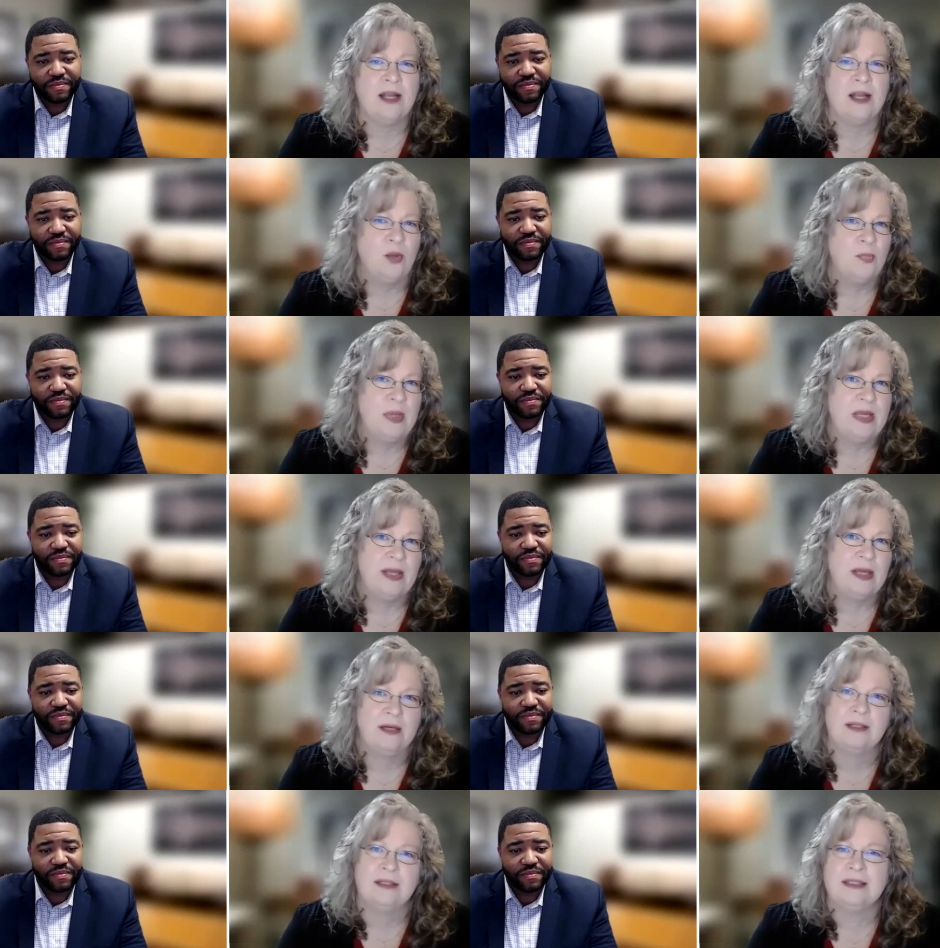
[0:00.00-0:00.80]
Speaker 1: helping
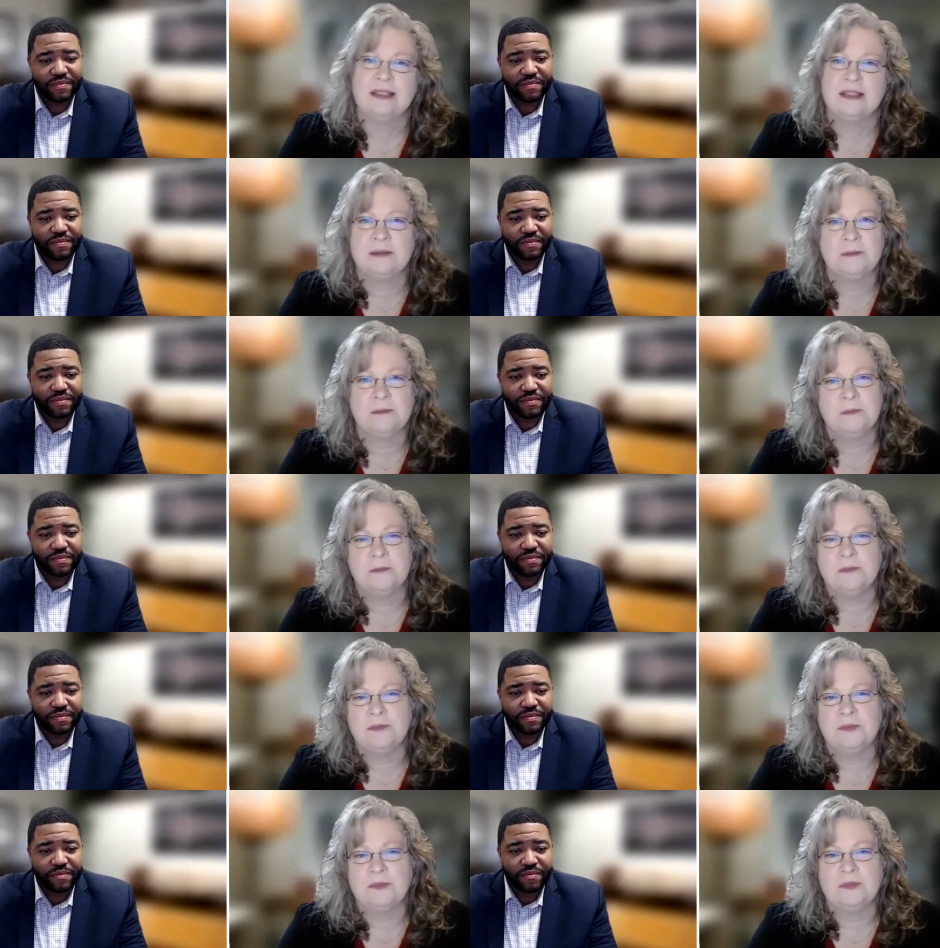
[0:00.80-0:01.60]
there?
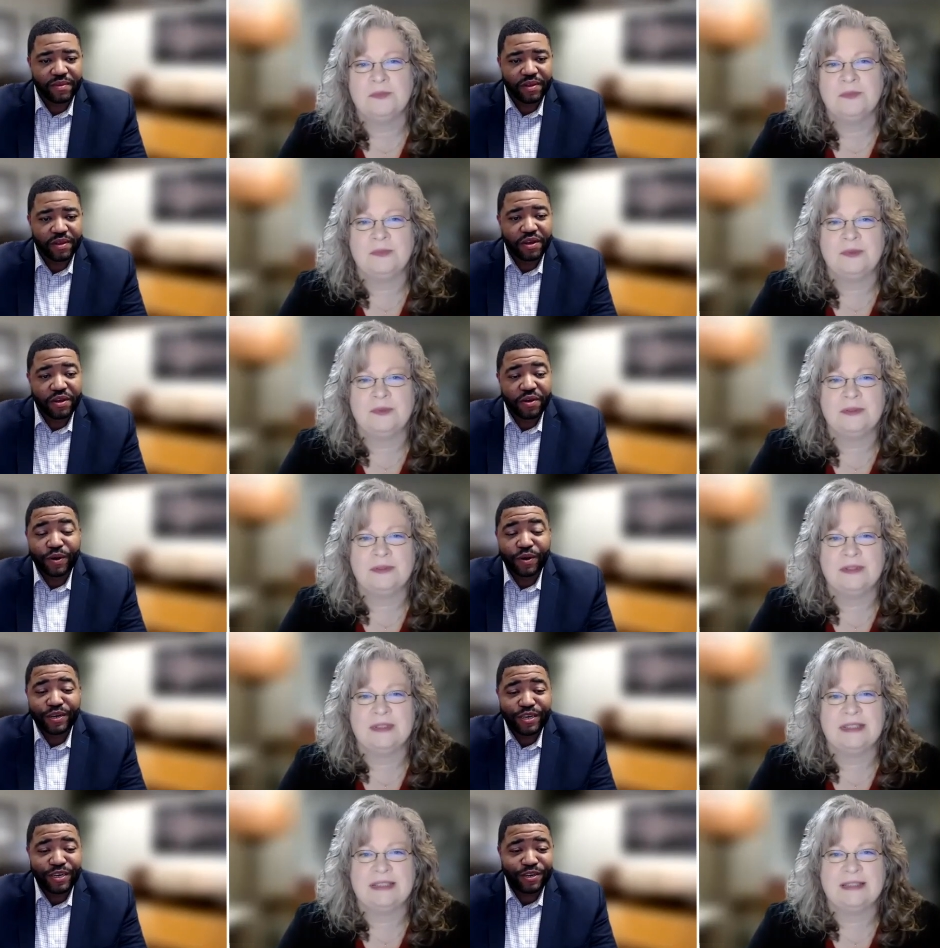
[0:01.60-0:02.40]

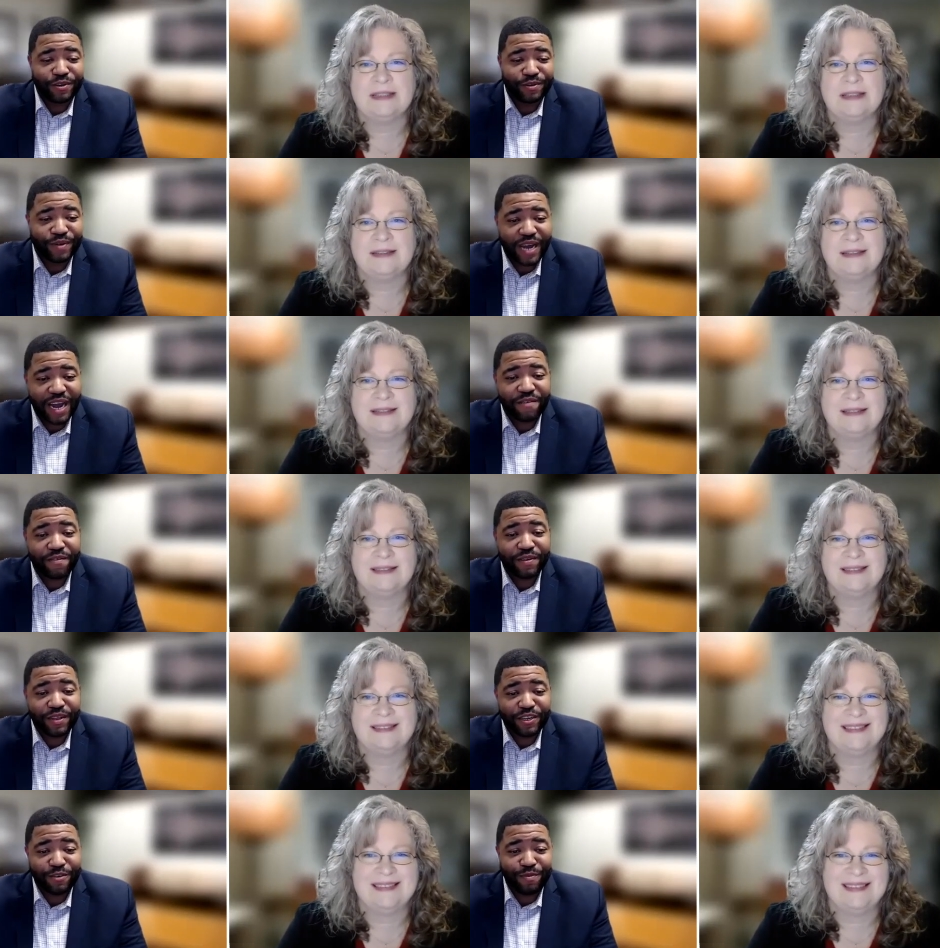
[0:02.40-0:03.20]
Speaker 2: Well, you know, every
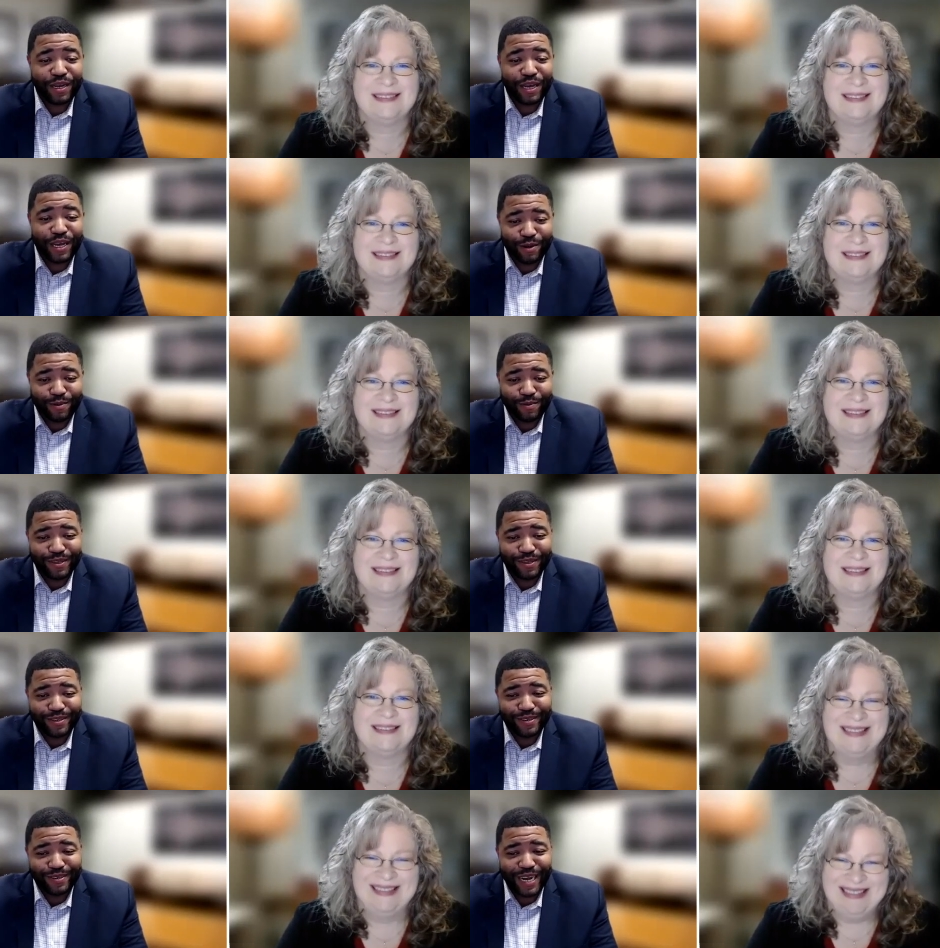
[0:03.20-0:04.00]
little bit helps.
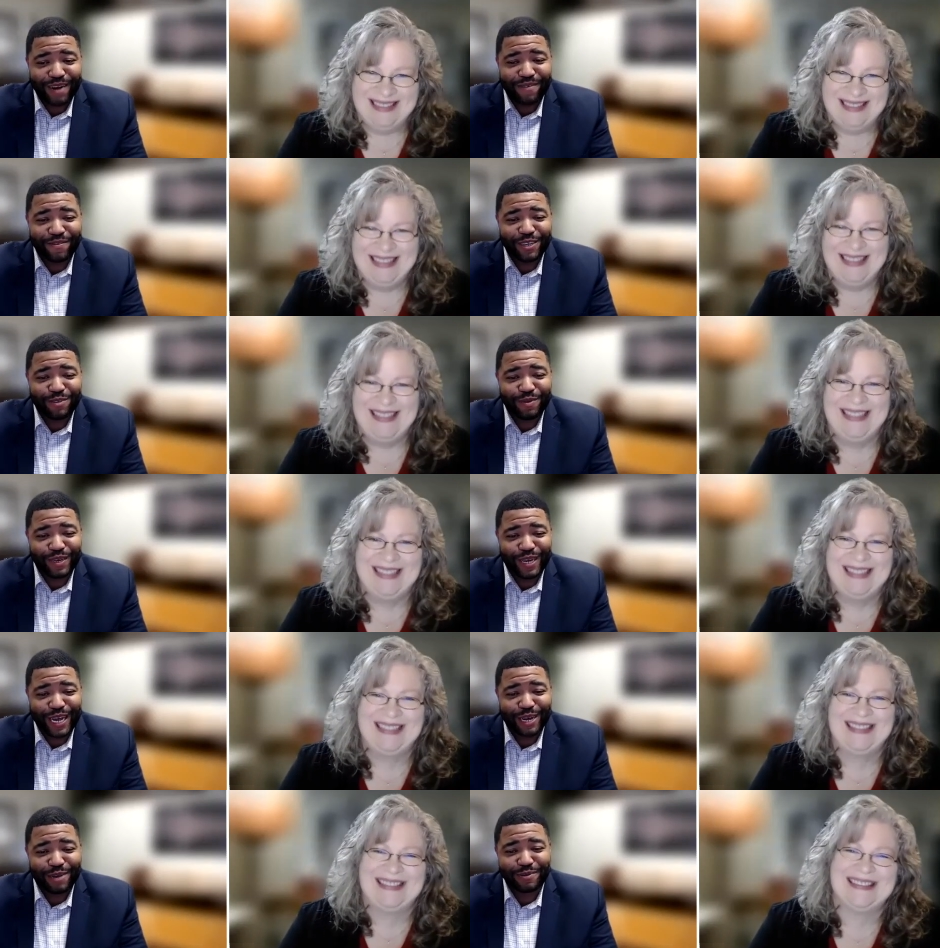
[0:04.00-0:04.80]
Every little bit
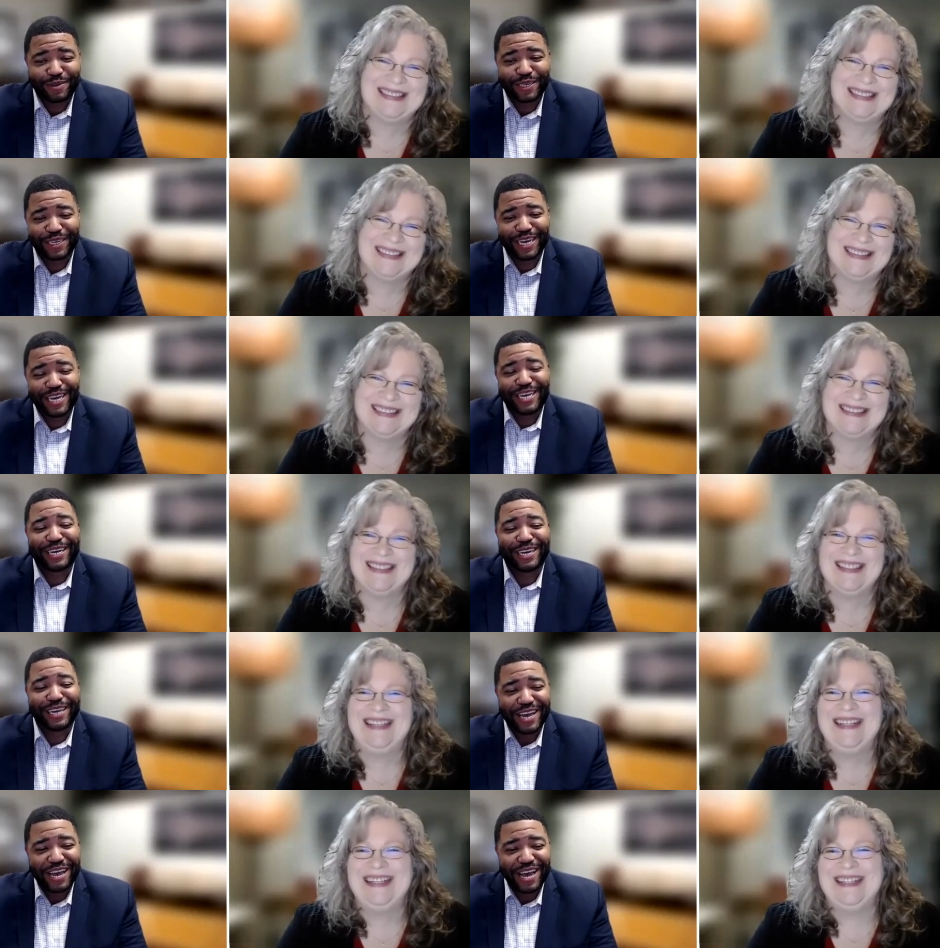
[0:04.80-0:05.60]
helps.
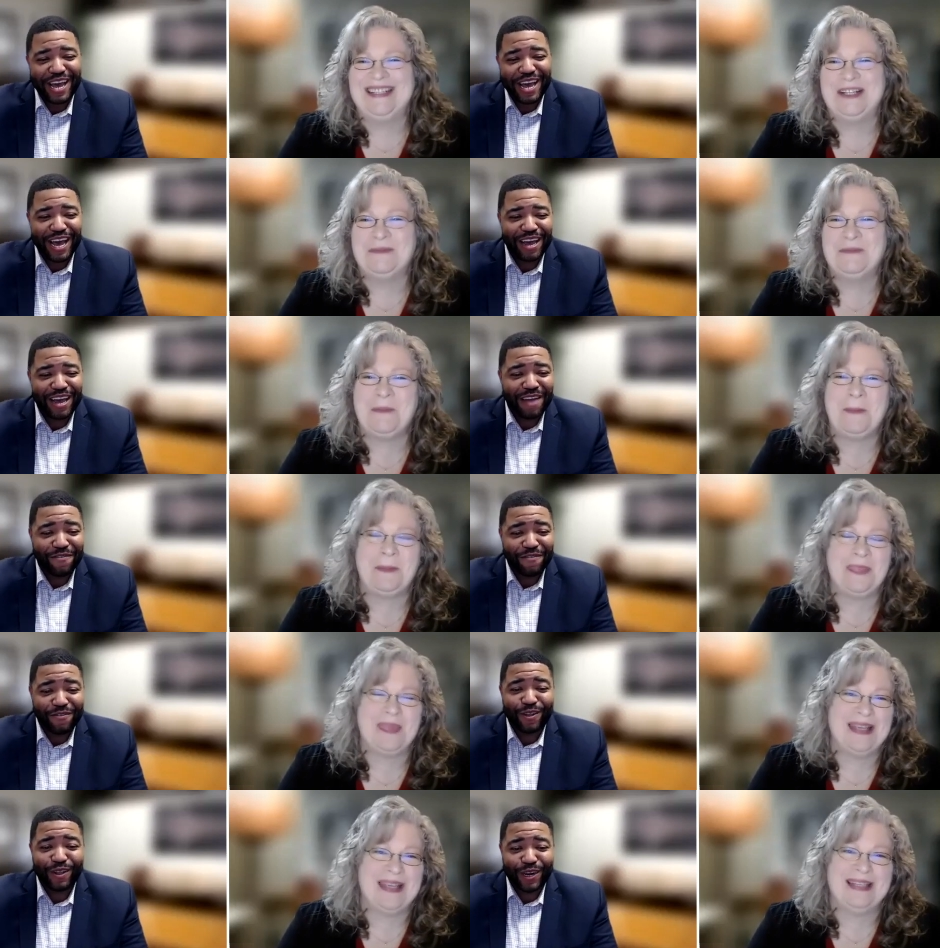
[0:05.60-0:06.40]
Even
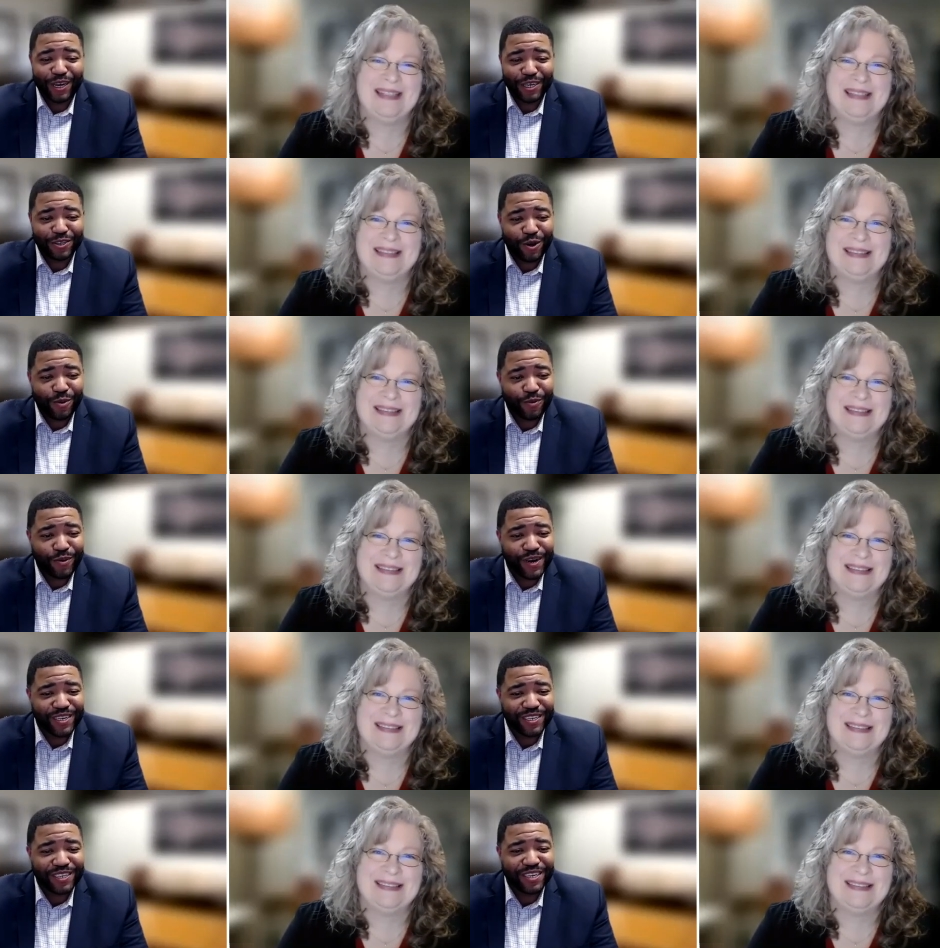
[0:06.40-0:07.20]
for large
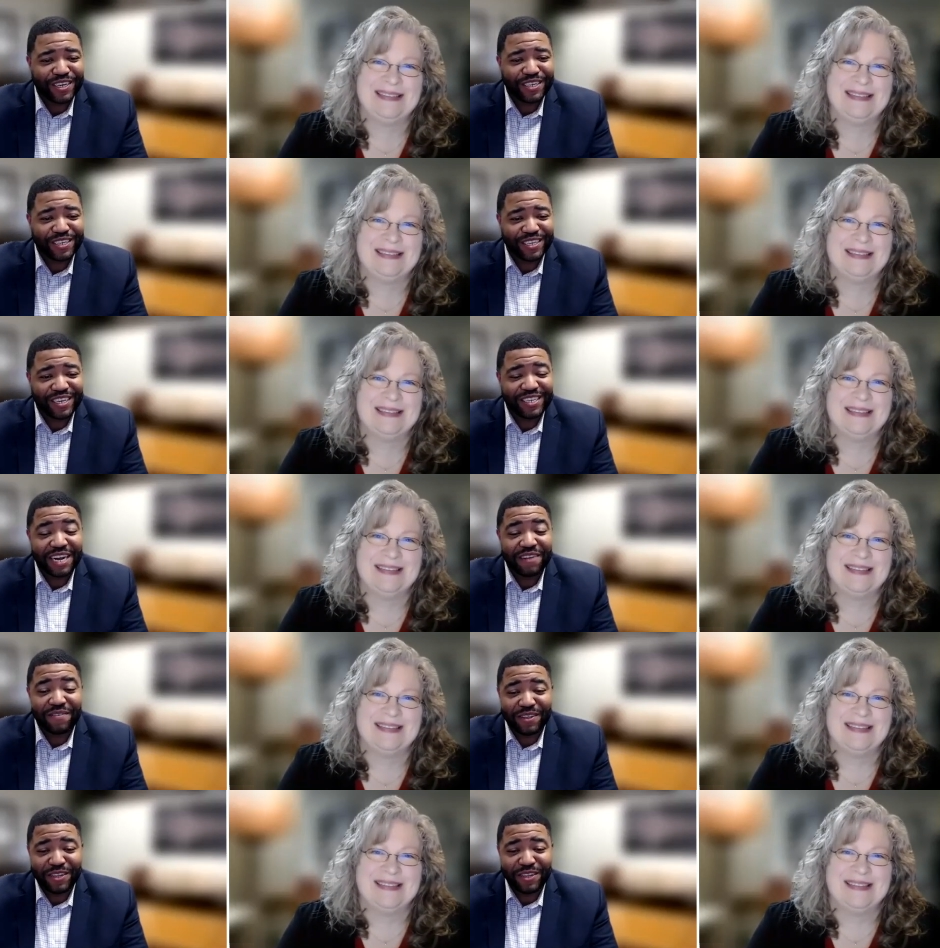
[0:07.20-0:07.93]
corporations such as us, every